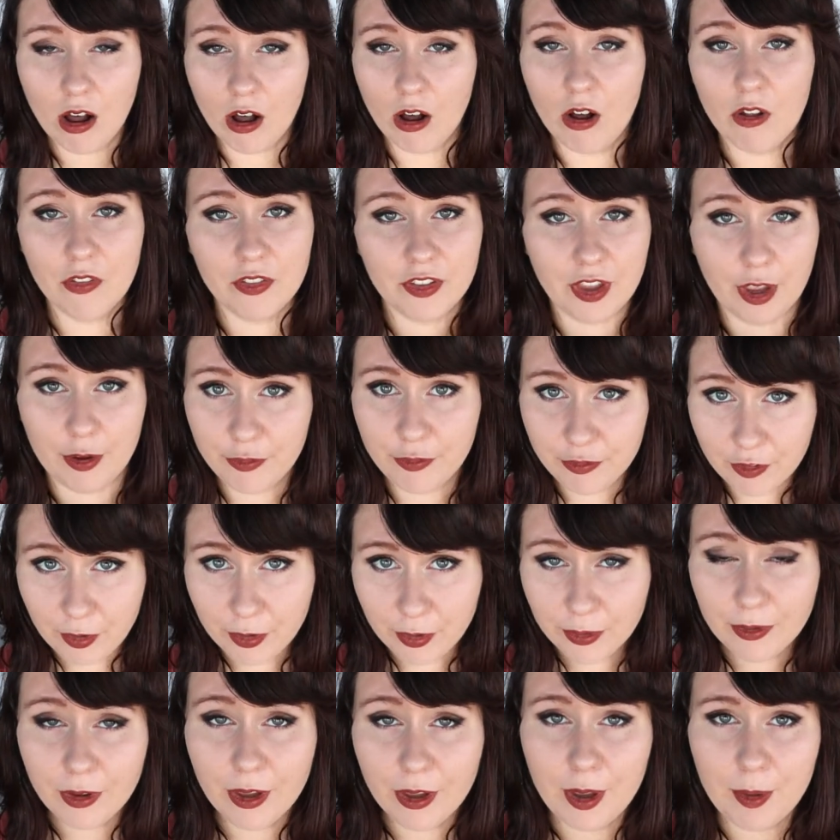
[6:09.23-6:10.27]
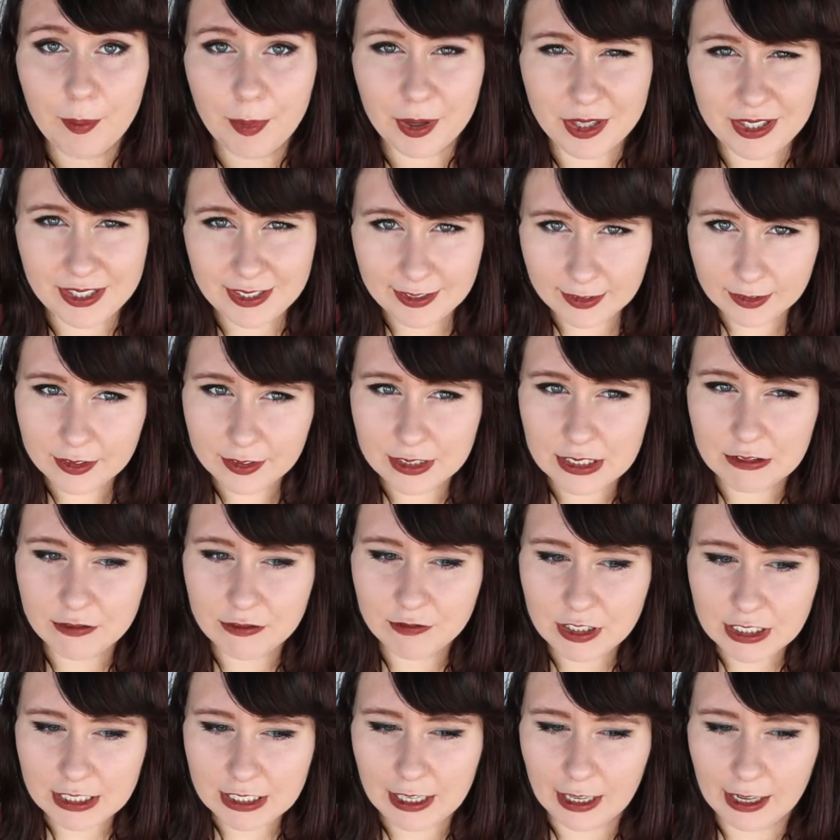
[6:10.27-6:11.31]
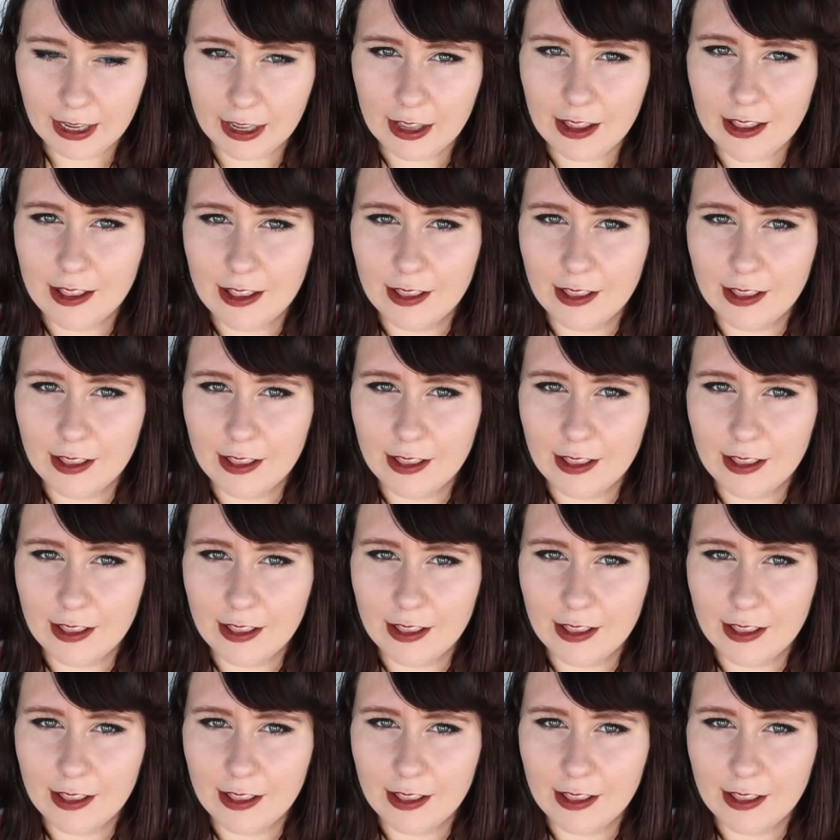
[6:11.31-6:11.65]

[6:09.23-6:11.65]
on their phone, but here it's really like